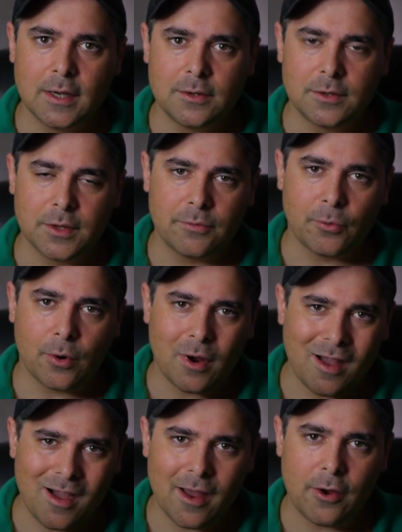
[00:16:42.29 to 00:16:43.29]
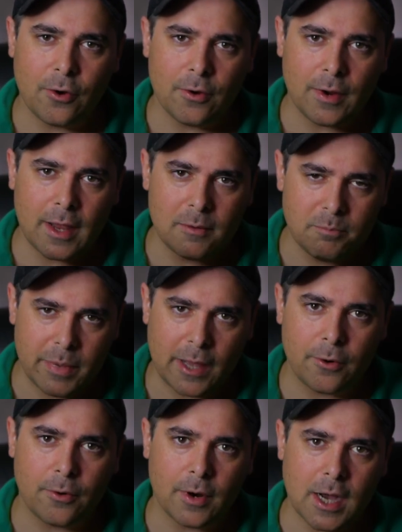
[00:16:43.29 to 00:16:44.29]
deliver higher and
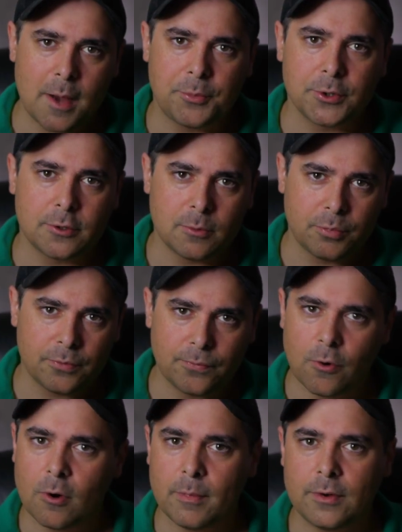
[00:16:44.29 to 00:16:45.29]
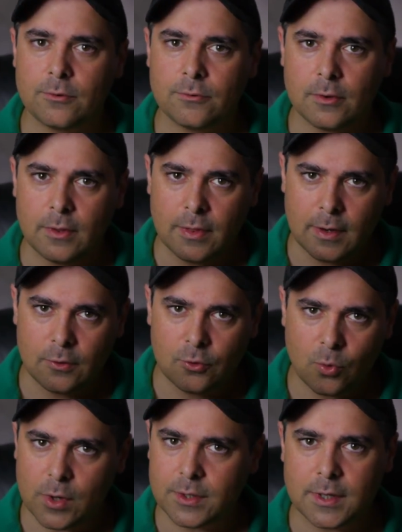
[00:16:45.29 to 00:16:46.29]
better optical performance than
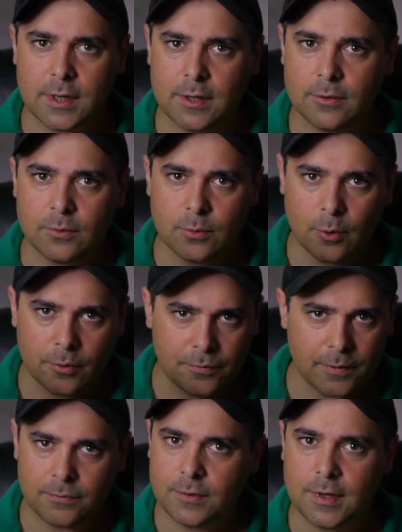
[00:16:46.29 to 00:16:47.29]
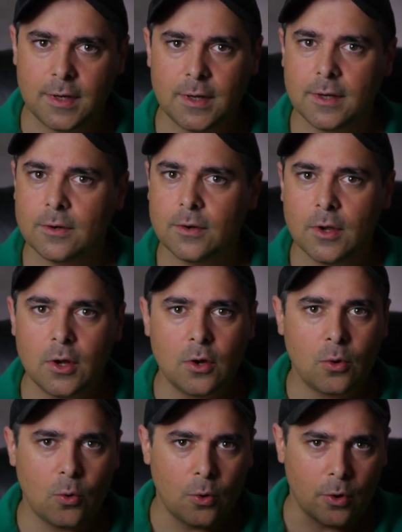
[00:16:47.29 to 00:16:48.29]
20 or 15
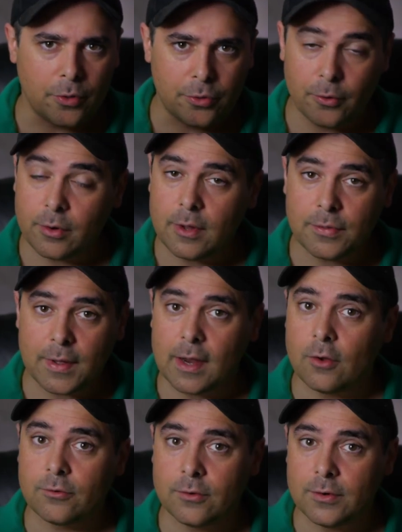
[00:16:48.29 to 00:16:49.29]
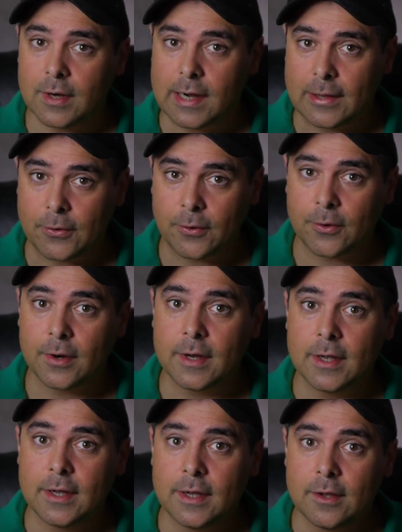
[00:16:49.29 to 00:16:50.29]
or $30,000
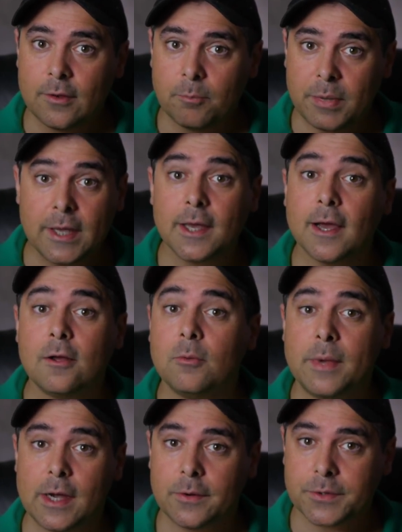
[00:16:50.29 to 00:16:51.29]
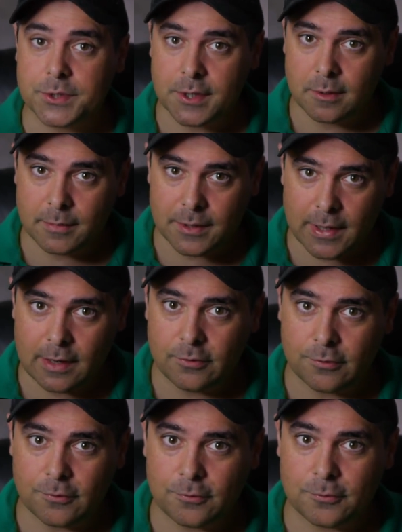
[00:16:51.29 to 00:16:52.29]
PL mount cinema
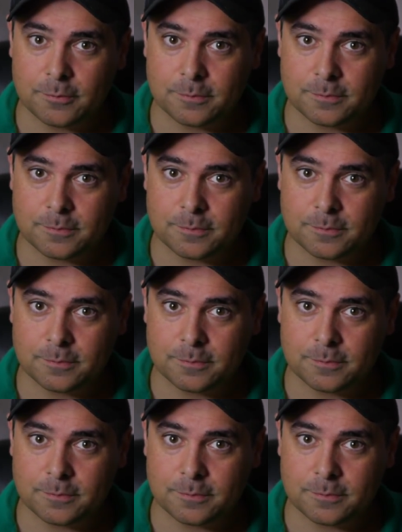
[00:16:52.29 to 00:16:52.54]
lenses